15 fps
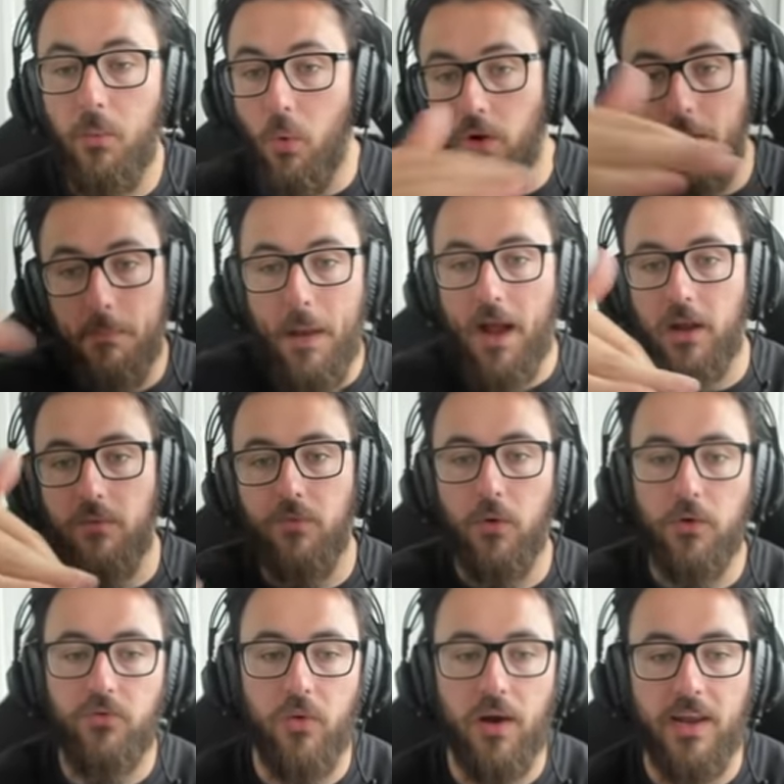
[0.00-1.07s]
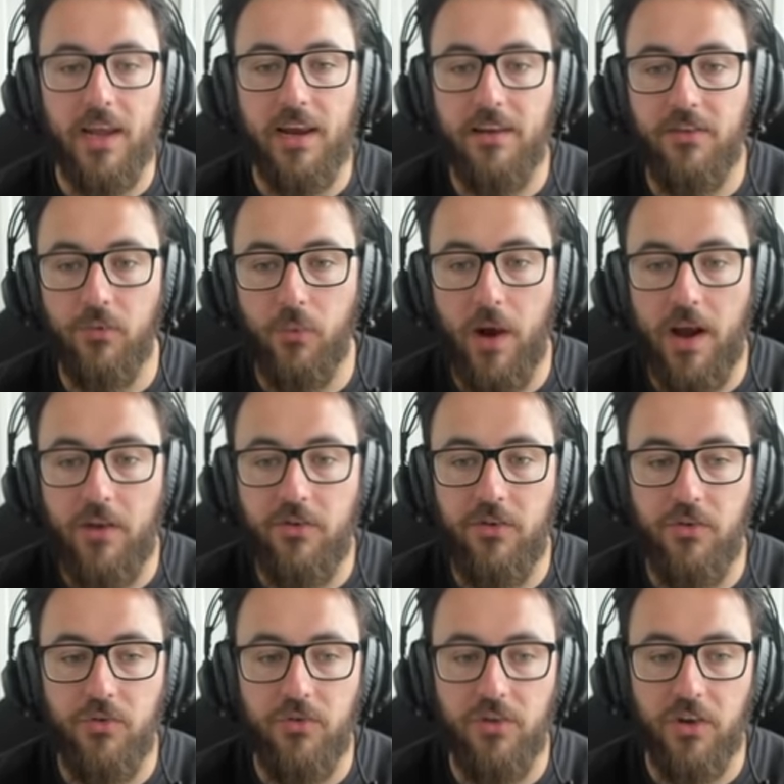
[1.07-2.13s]
walking back and forth trying to get into range to
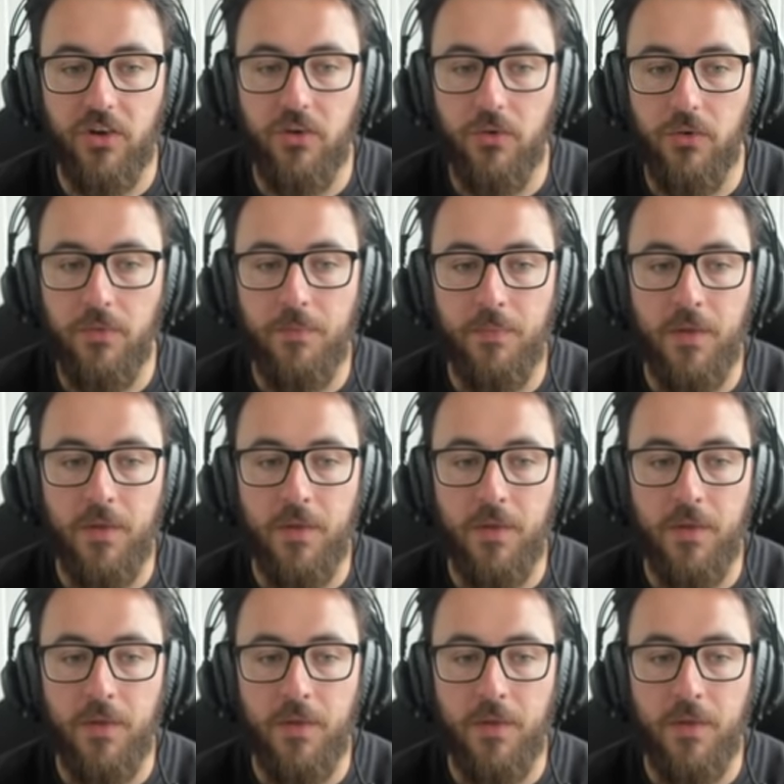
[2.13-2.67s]
use Q